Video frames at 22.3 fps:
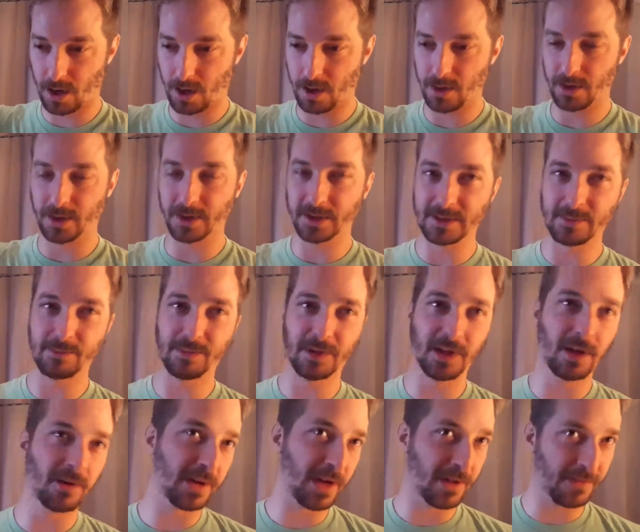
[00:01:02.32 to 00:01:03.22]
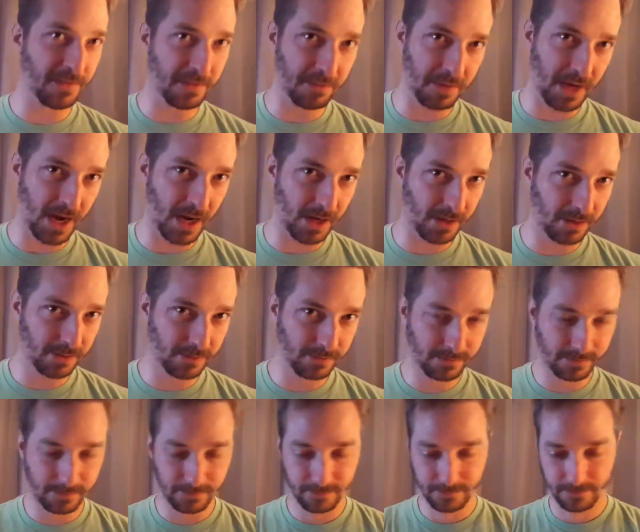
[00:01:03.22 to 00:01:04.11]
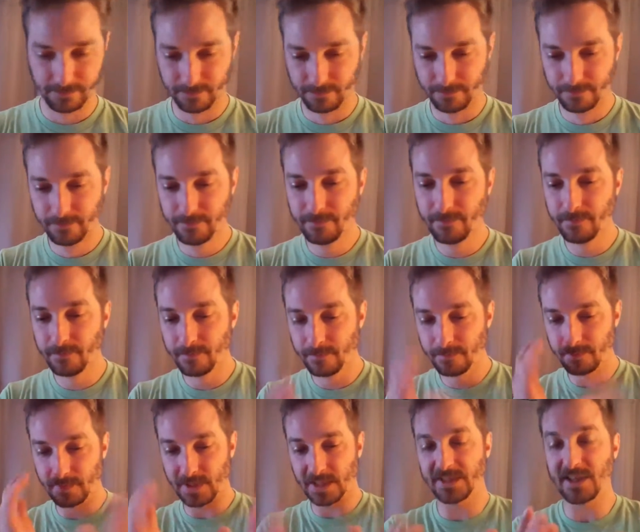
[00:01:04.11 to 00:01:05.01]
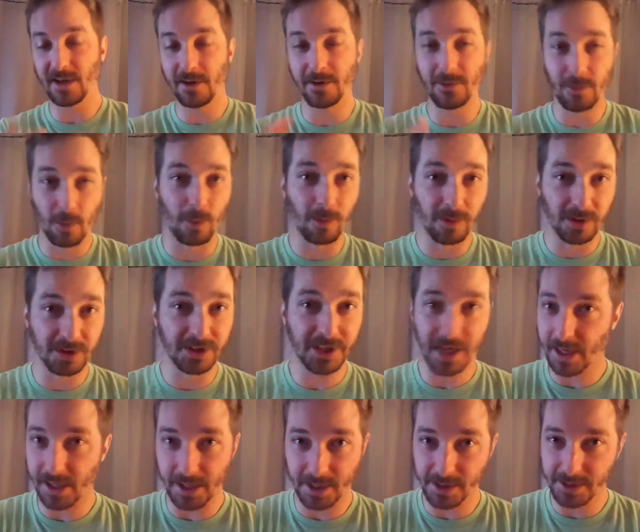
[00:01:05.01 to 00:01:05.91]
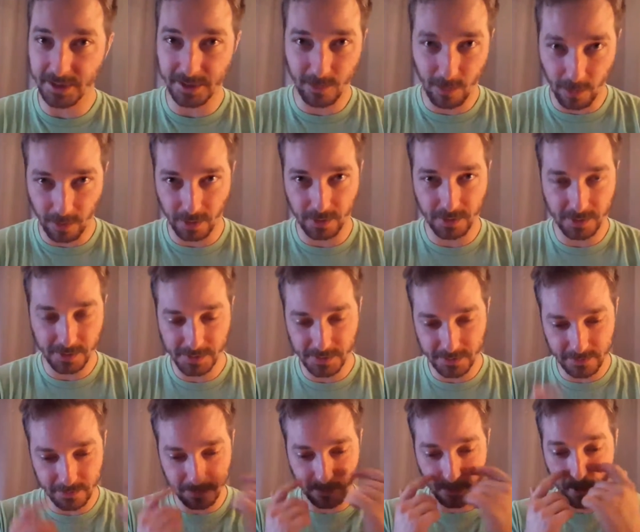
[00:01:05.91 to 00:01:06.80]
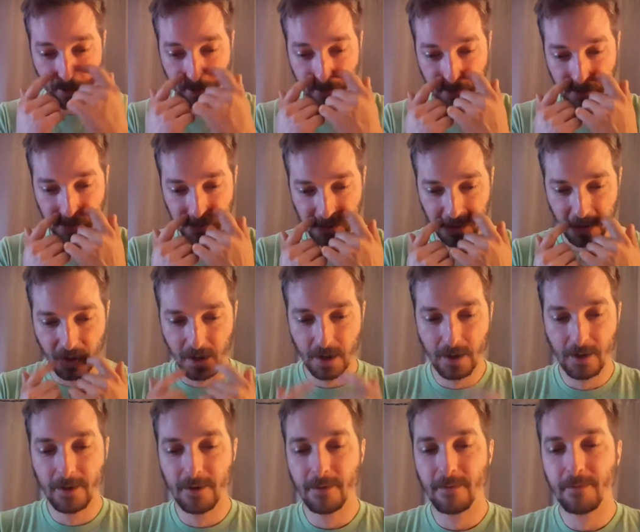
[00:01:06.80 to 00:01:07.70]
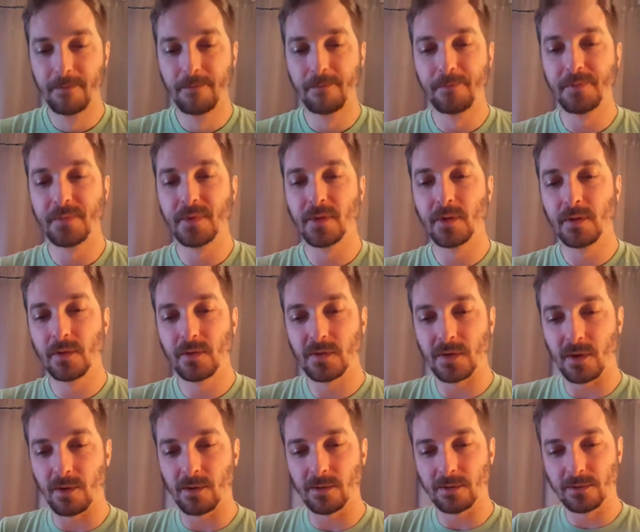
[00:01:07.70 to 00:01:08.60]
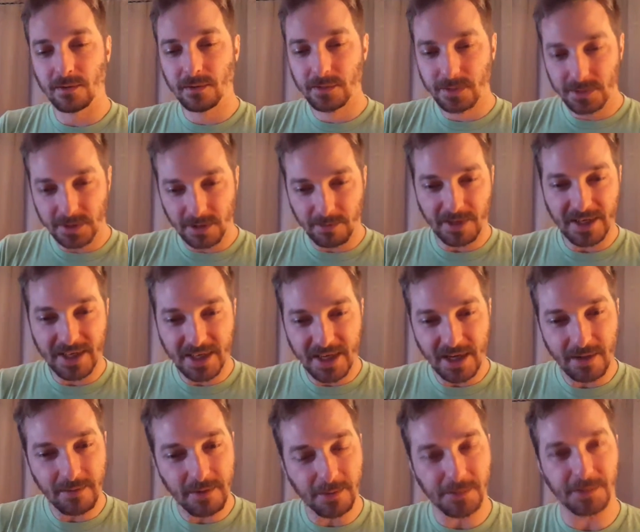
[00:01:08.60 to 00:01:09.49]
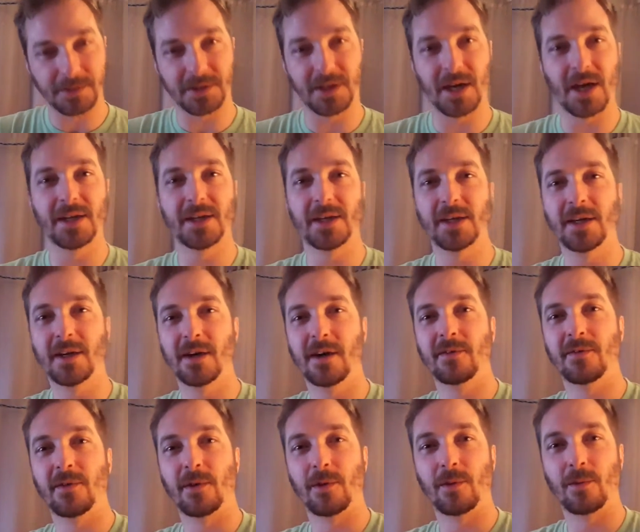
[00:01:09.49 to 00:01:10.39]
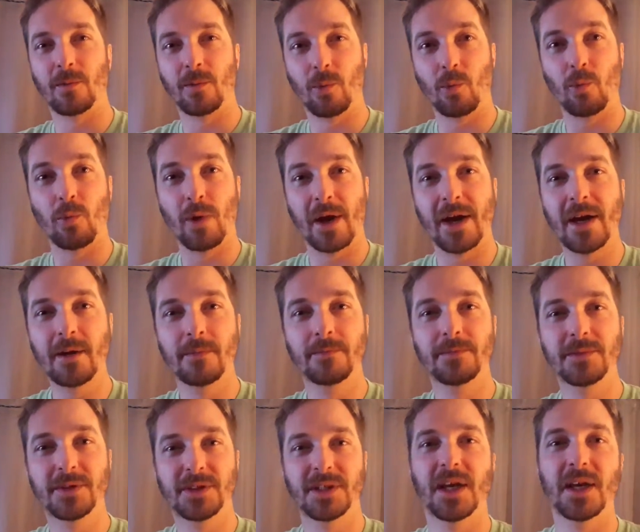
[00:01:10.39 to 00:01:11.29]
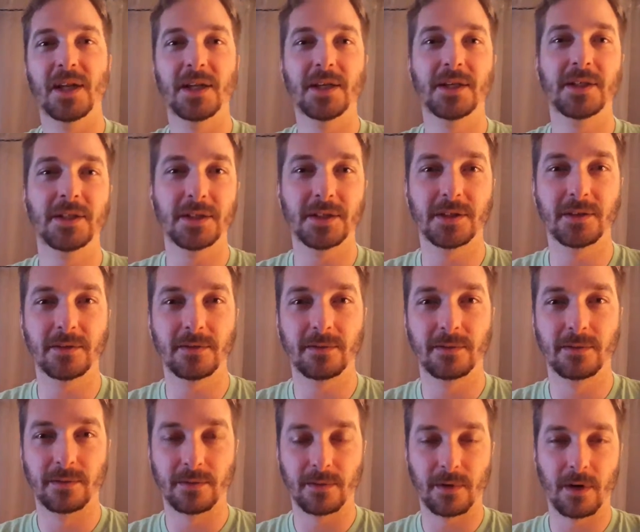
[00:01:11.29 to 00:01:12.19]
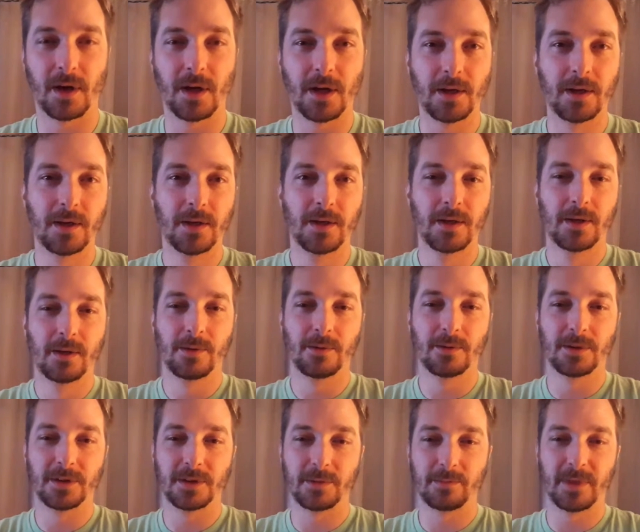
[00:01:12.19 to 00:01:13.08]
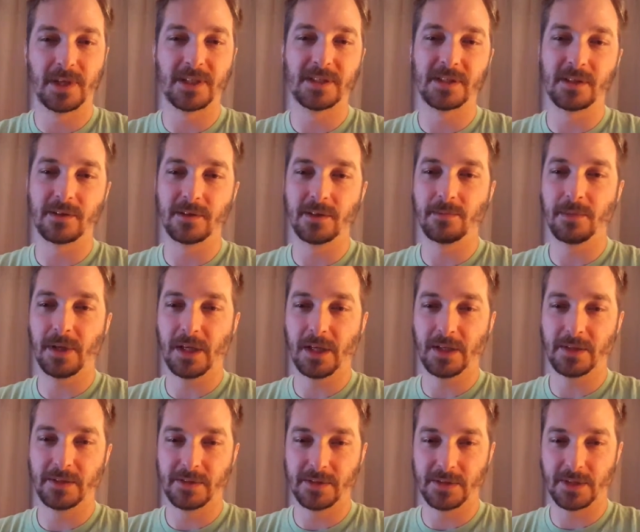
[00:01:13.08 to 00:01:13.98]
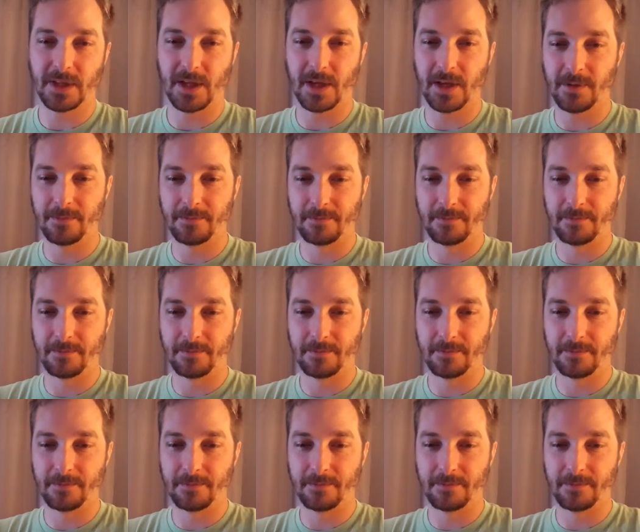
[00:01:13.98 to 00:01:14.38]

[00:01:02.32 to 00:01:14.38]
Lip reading: explode out the back. That's how a normal jet engine works, right? So somebody came up with the idea of a ramjet engine, right? Which basically means that